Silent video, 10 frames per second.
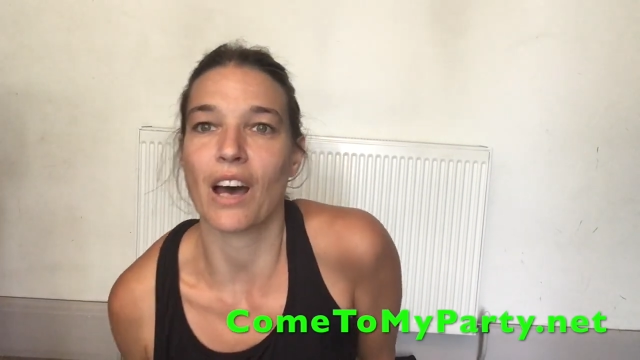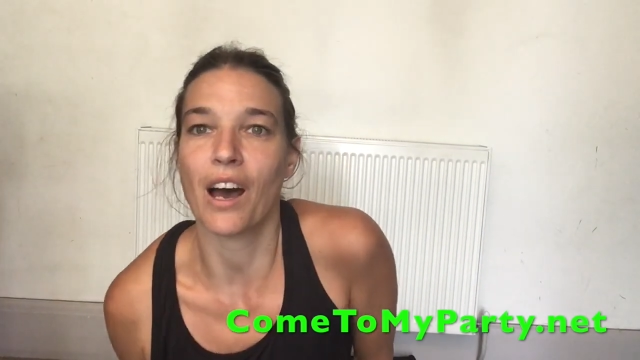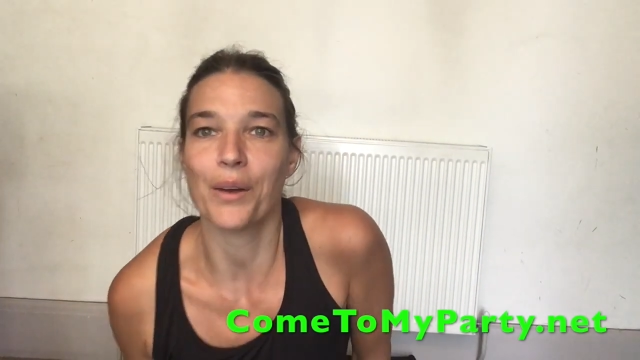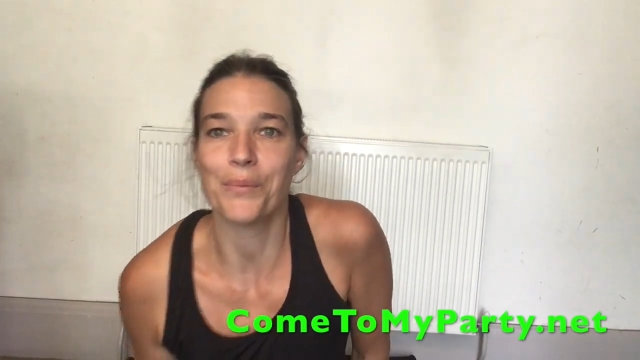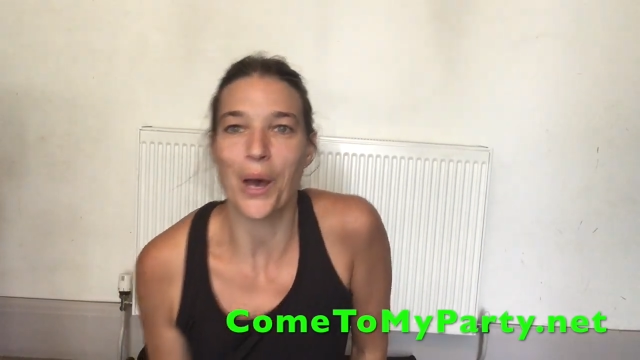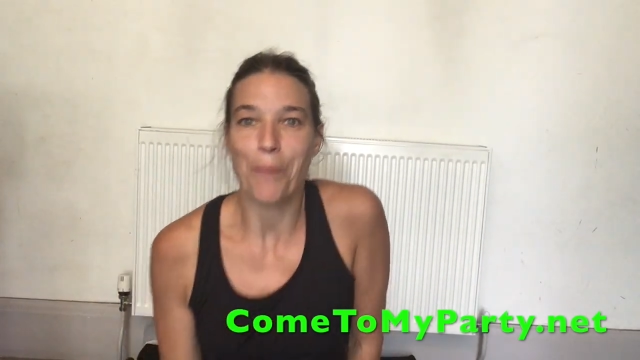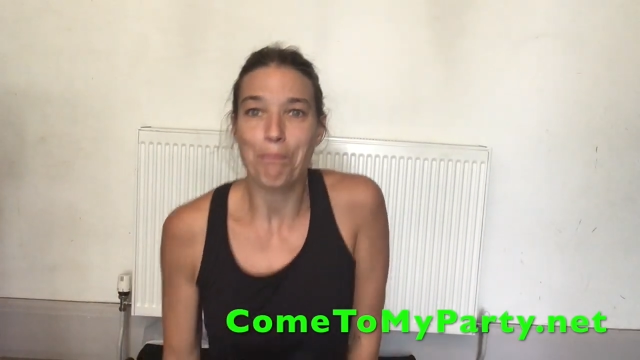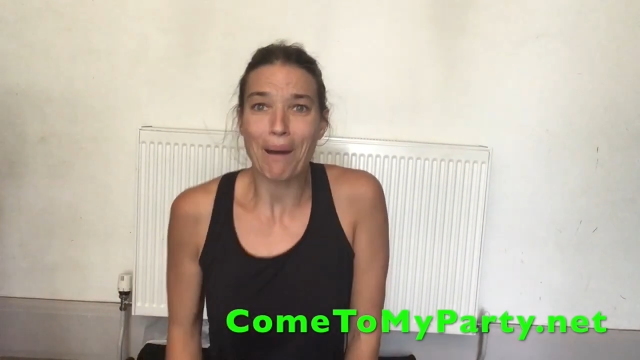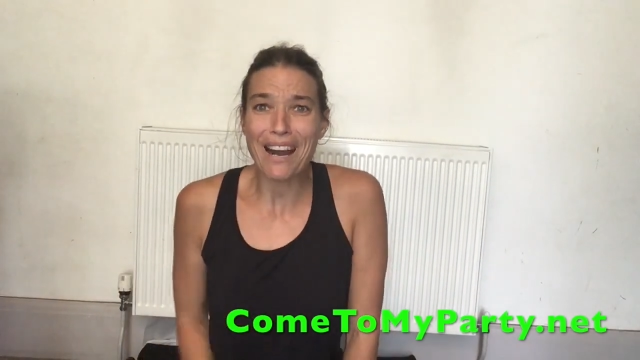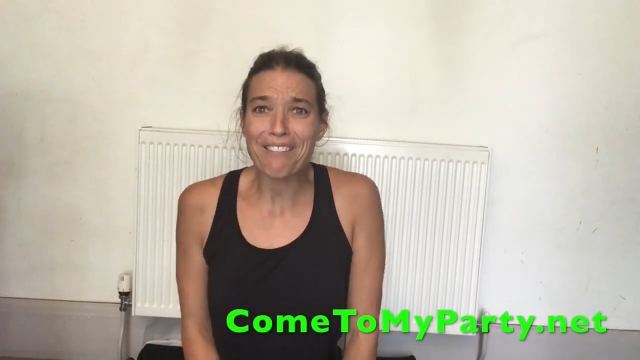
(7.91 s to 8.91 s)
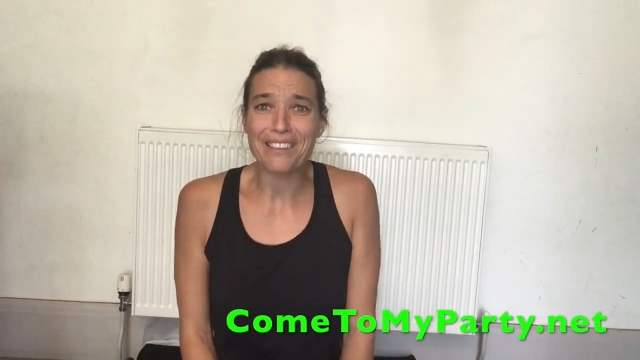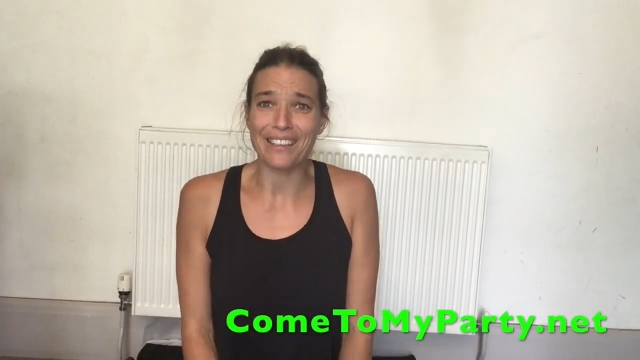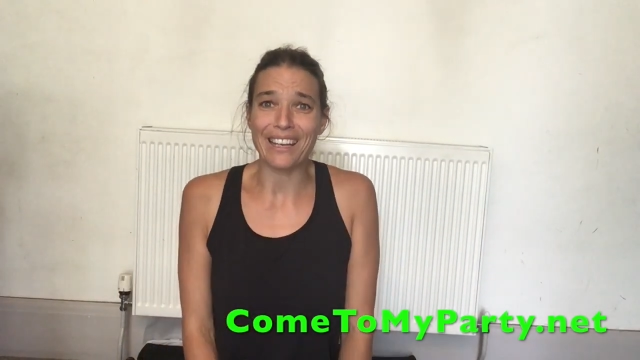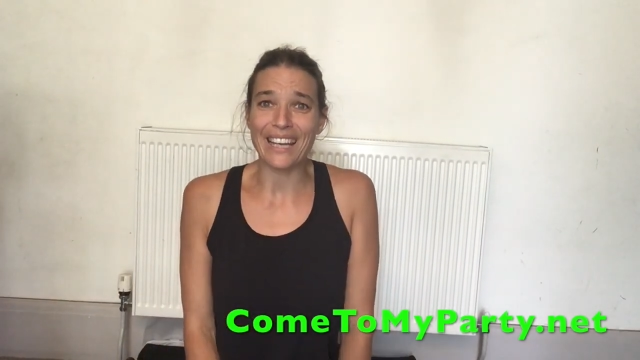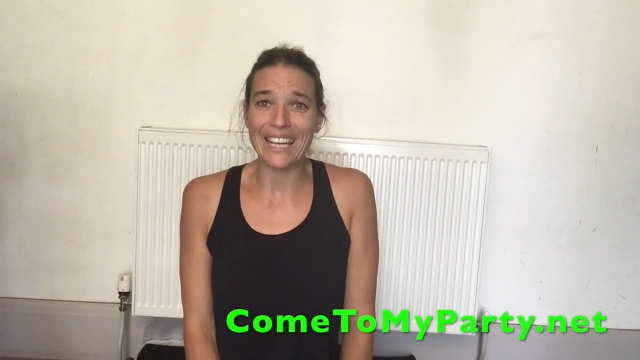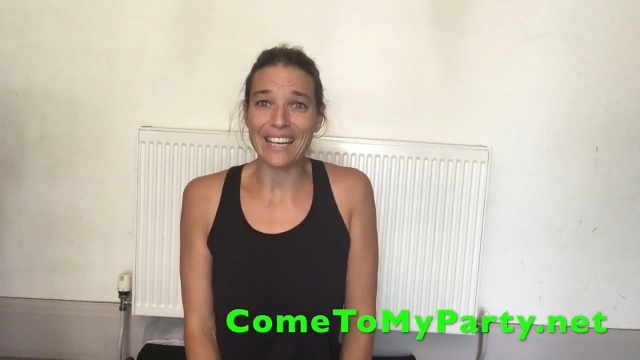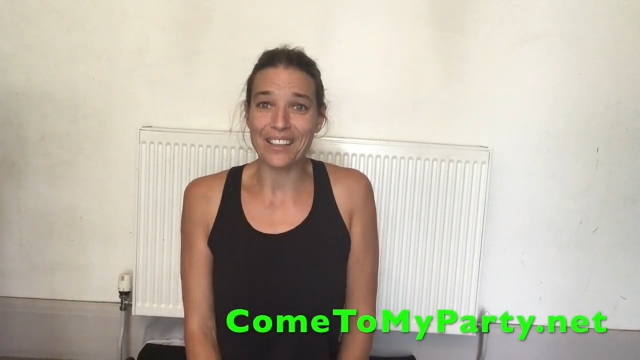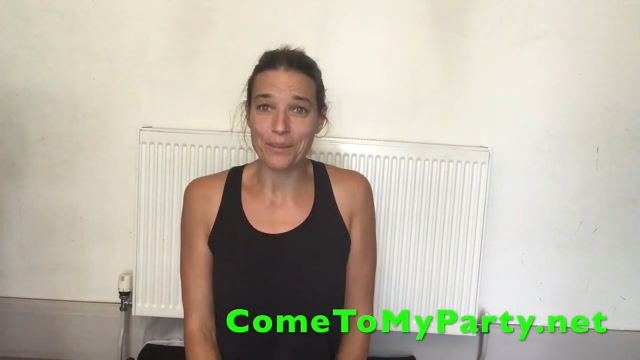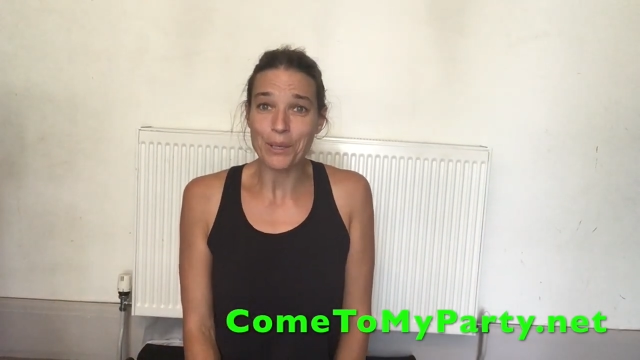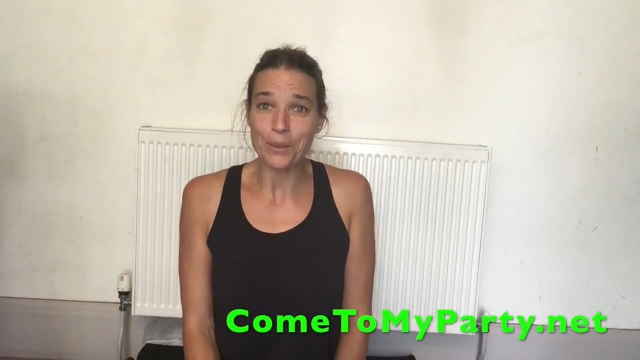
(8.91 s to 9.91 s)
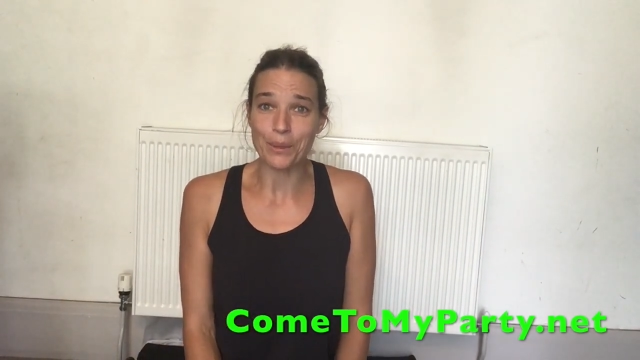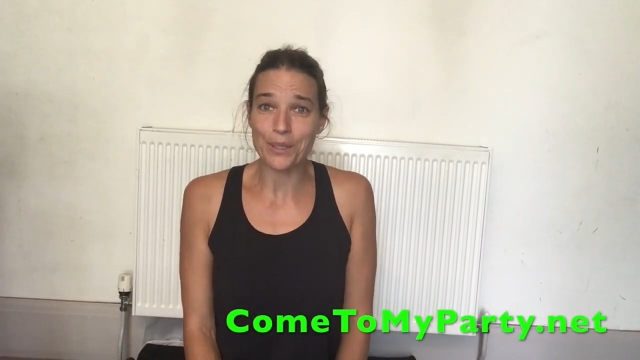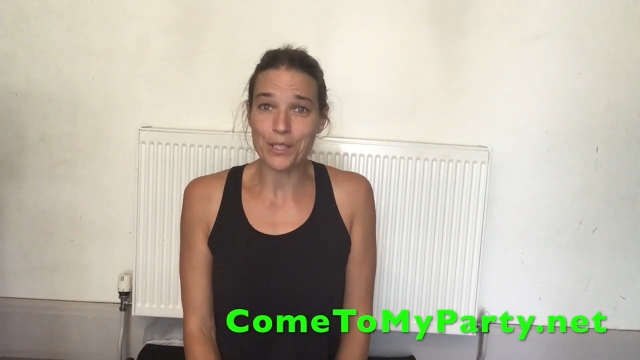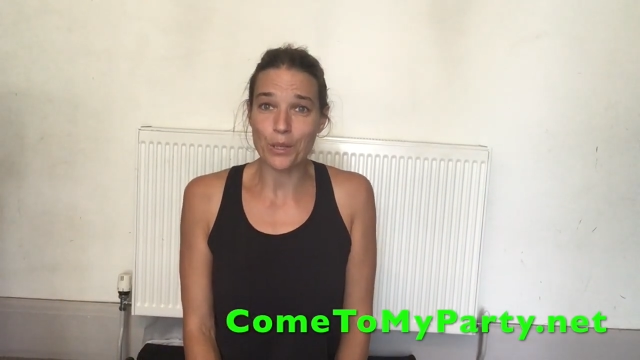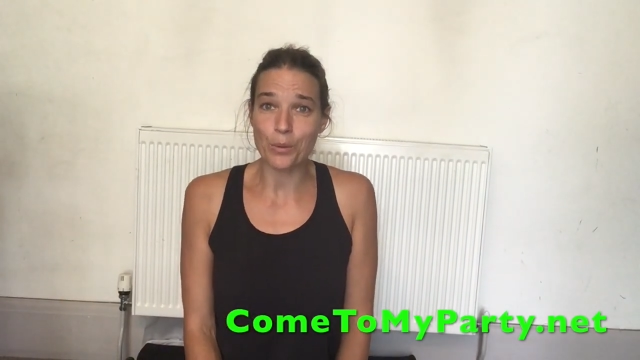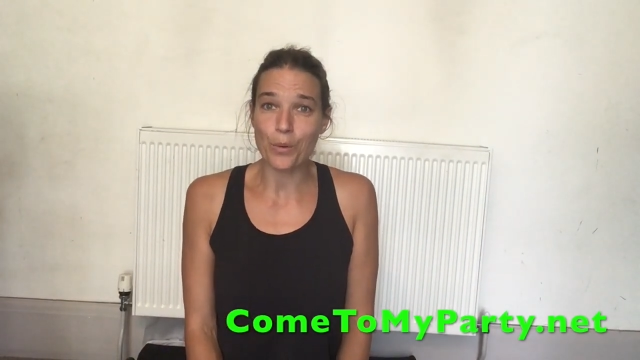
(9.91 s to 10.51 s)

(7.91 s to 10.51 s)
Apparently, at the moment,